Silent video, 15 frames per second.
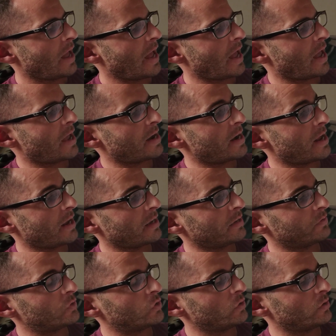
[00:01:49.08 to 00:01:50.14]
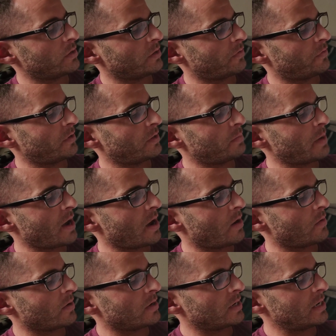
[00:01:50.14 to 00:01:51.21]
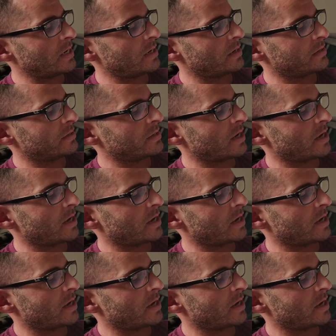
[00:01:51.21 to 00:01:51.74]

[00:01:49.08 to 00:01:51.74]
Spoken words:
and negative 2 to the fifth power is